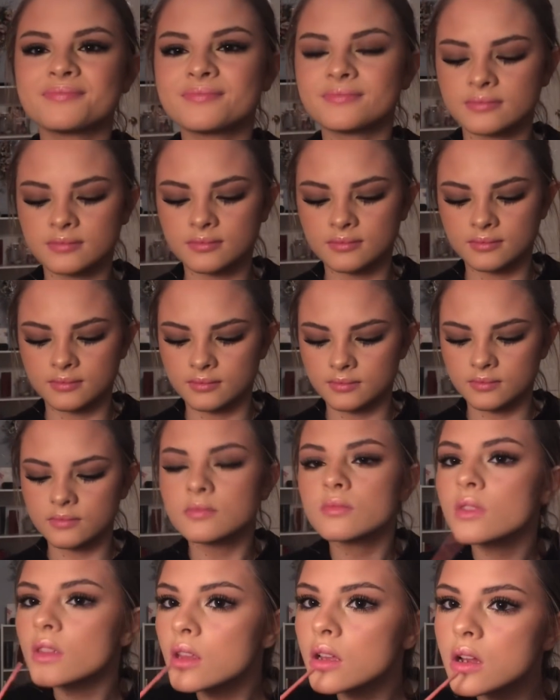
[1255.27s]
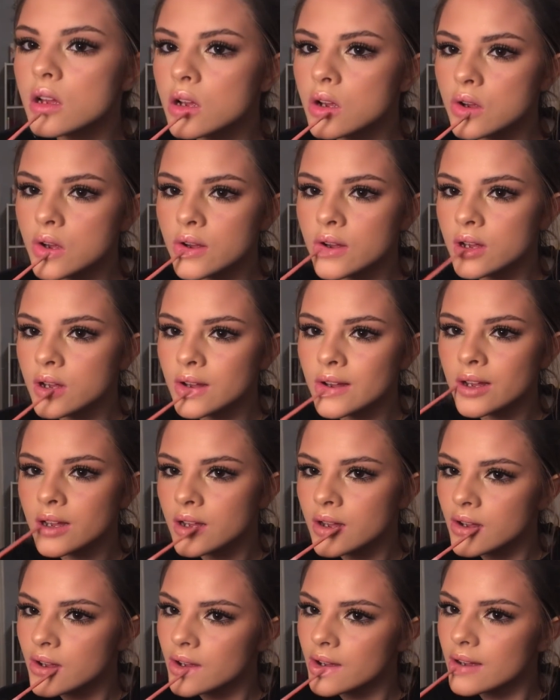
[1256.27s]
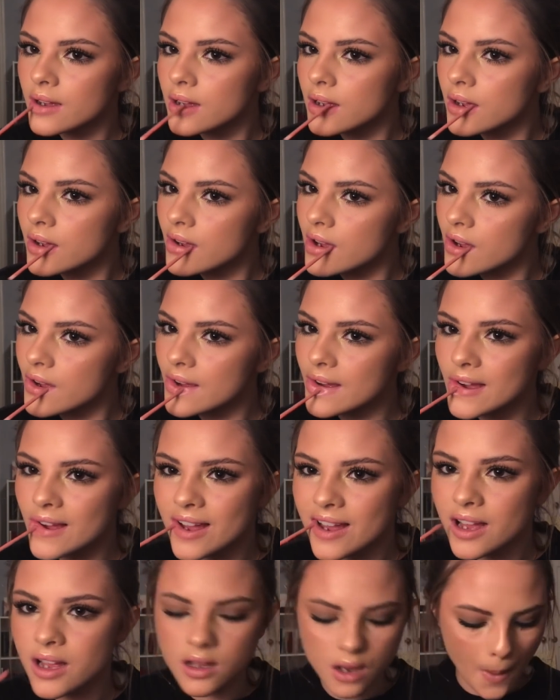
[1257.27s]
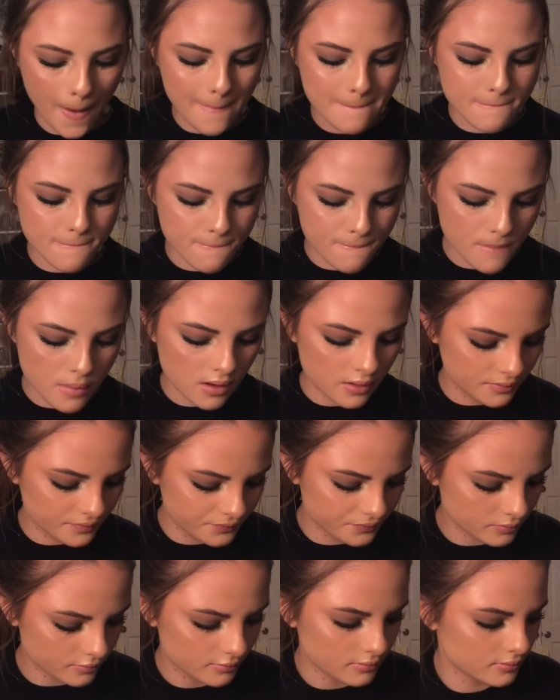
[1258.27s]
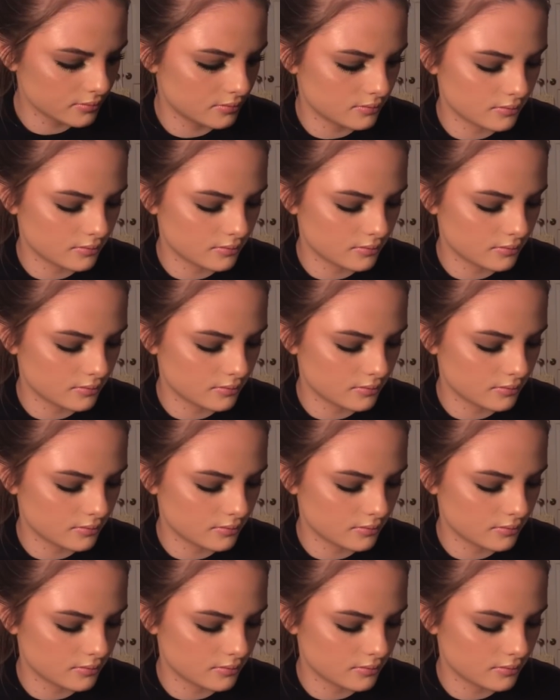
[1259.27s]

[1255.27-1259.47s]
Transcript: so the last part is lipstick, and I am using Kylie's